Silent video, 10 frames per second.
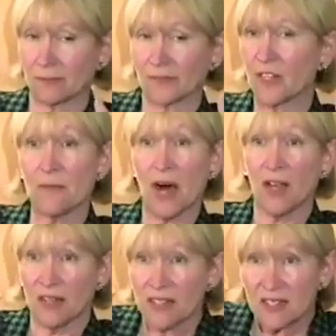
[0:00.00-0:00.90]

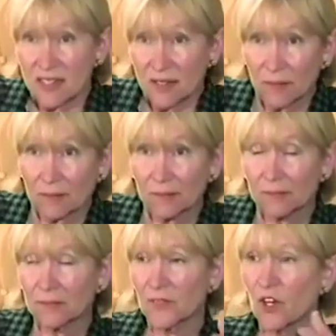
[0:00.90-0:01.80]
Kabbalists
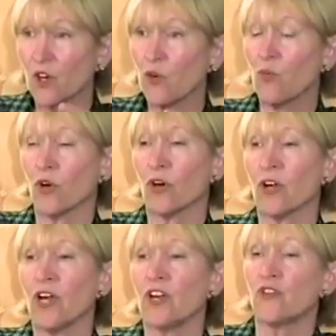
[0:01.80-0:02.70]
who were
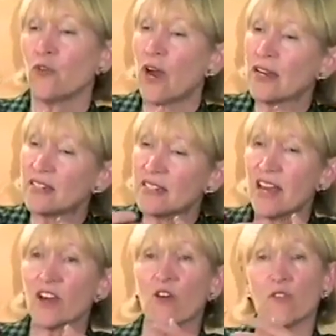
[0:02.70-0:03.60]
trying to
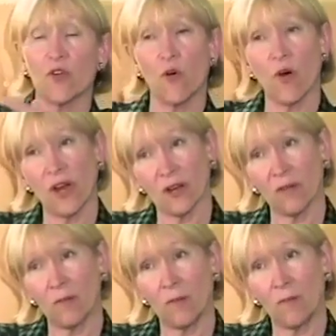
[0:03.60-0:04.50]
take over the oil.
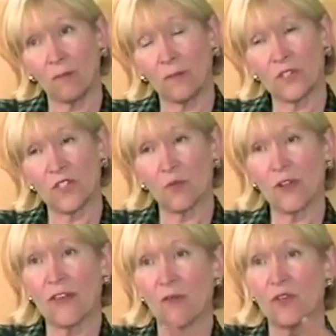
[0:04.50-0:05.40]
So
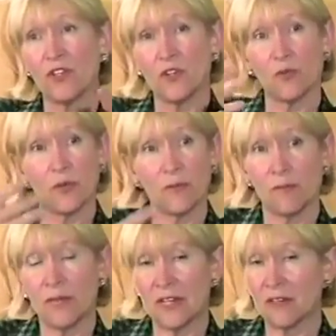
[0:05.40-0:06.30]
what they would do would
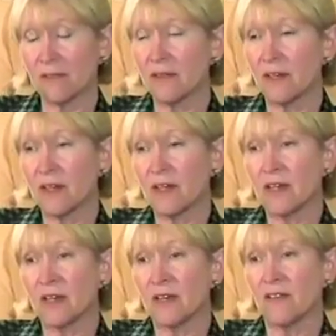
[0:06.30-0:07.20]
be to
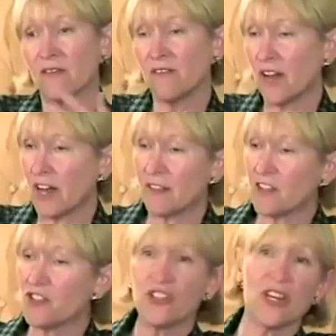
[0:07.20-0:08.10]
find
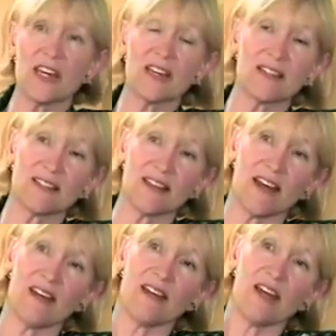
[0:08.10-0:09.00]
these sheiks
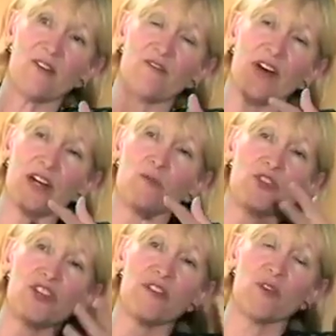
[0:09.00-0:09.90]
and find
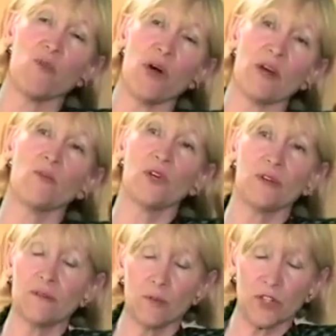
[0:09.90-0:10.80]
whichever one
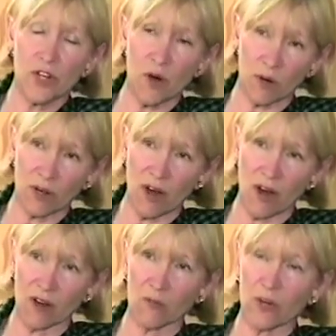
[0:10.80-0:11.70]
would go
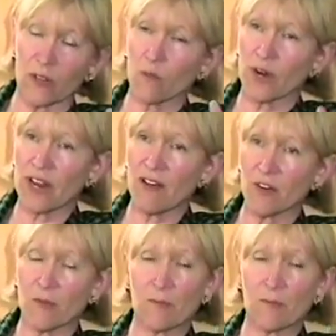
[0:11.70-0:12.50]
along with whatever.